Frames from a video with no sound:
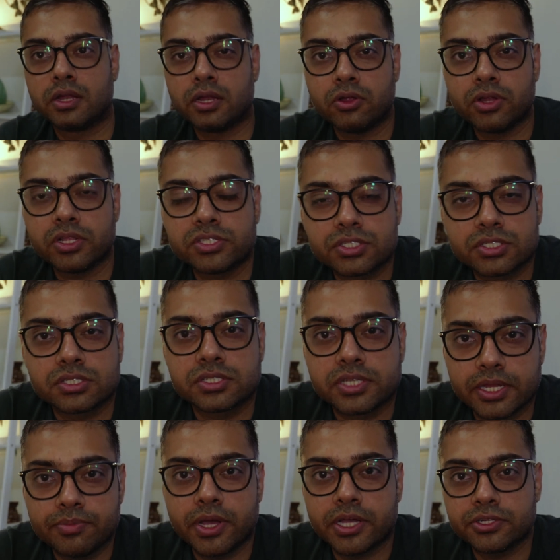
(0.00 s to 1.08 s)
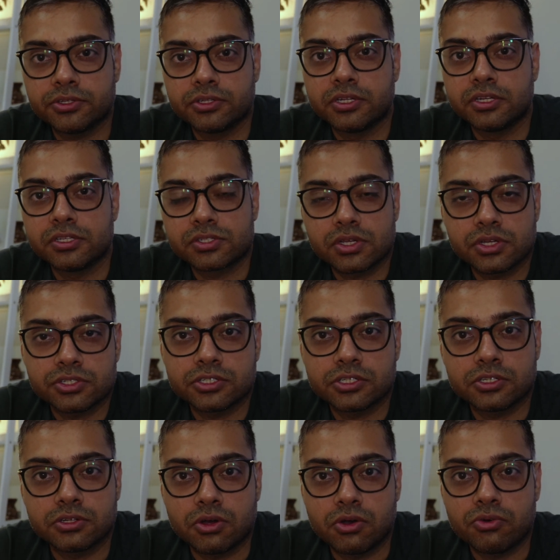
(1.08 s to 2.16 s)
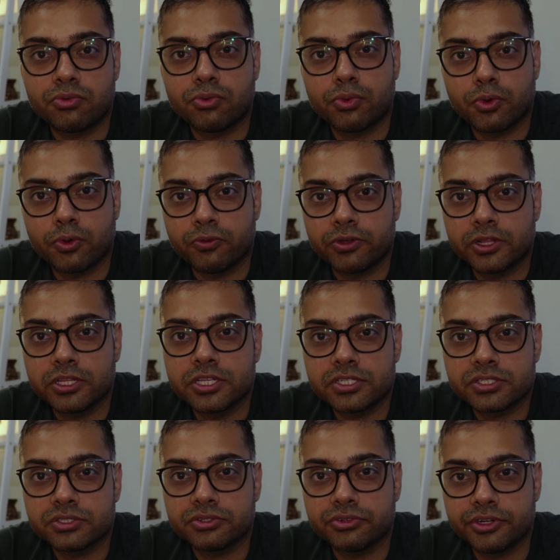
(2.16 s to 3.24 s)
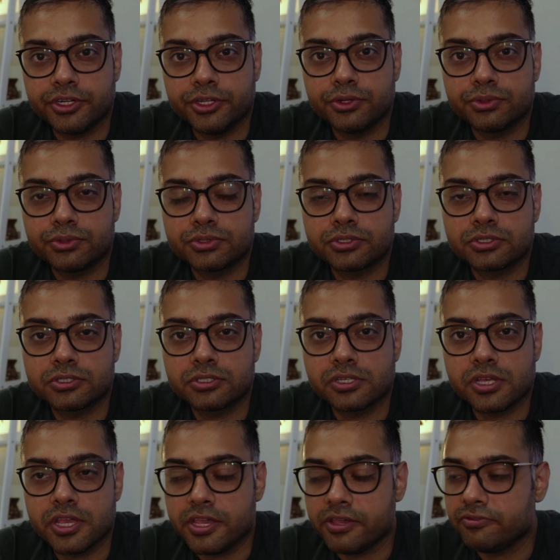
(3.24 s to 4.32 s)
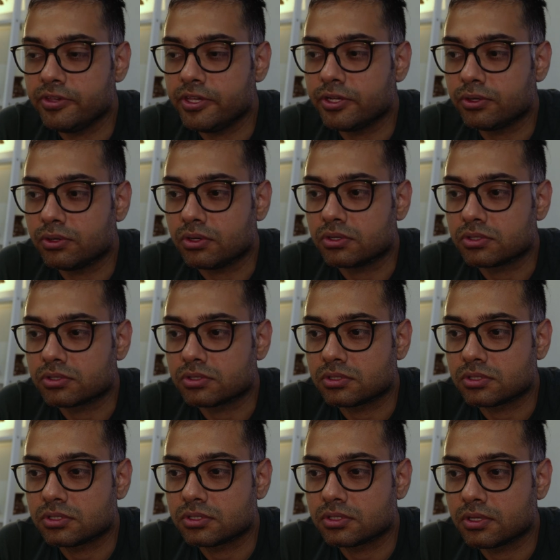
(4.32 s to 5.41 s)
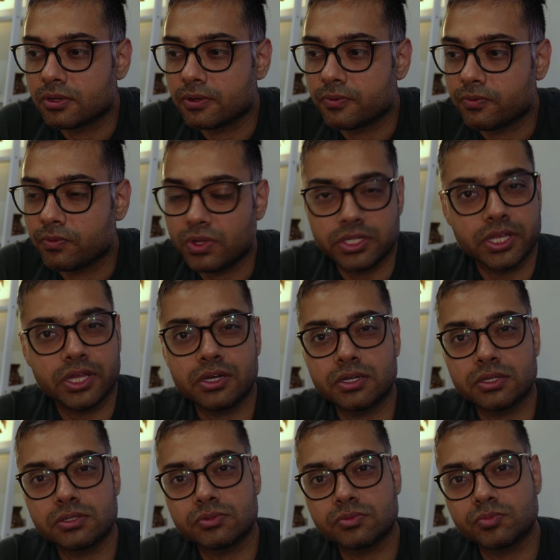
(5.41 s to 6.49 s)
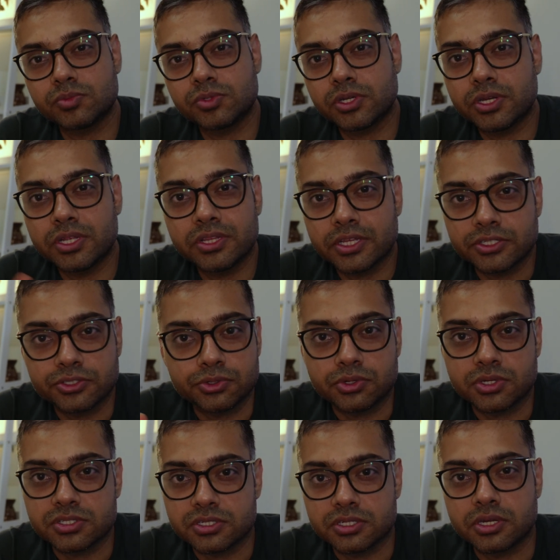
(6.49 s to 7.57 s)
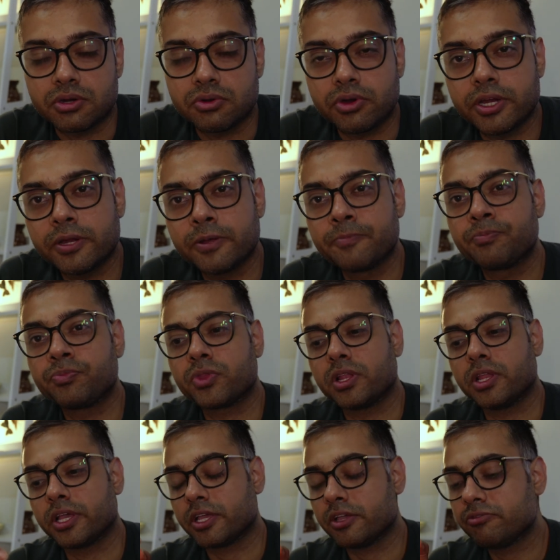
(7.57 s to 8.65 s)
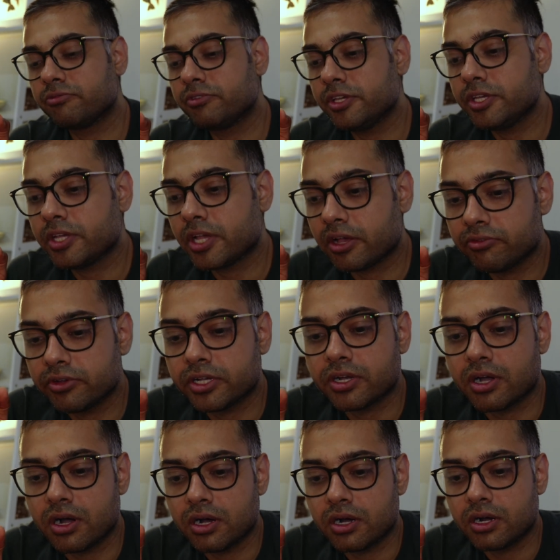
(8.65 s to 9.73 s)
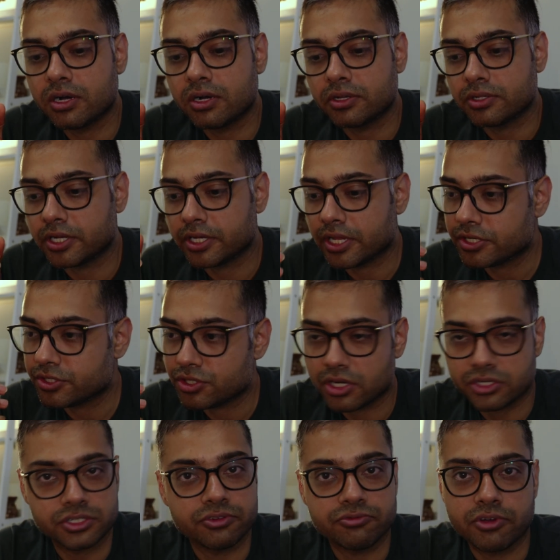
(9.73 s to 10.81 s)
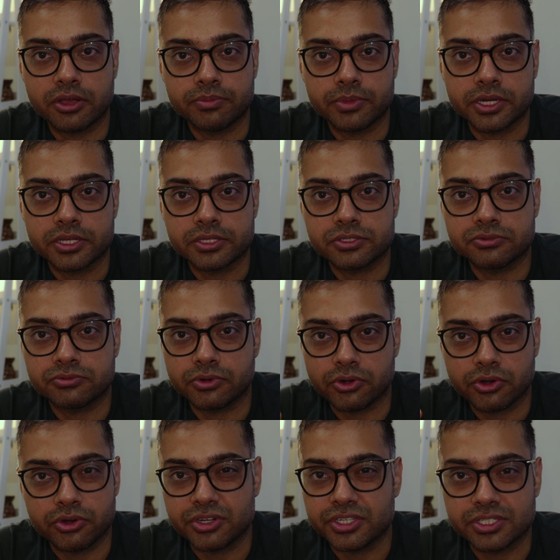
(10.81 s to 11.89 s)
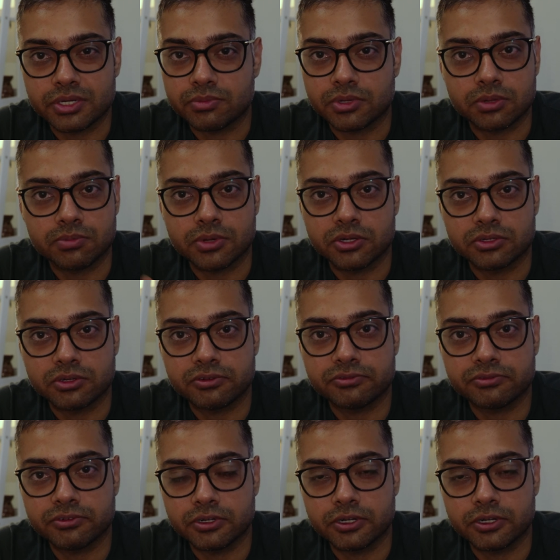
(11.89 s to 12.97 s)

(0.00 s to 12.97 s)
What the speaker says: Now let's get back to the discussion of, will this reduce EV costs? Well, there are certain things to consider, right? Like, if we have a car that can charge in 5 minutes for a reasonable amount of,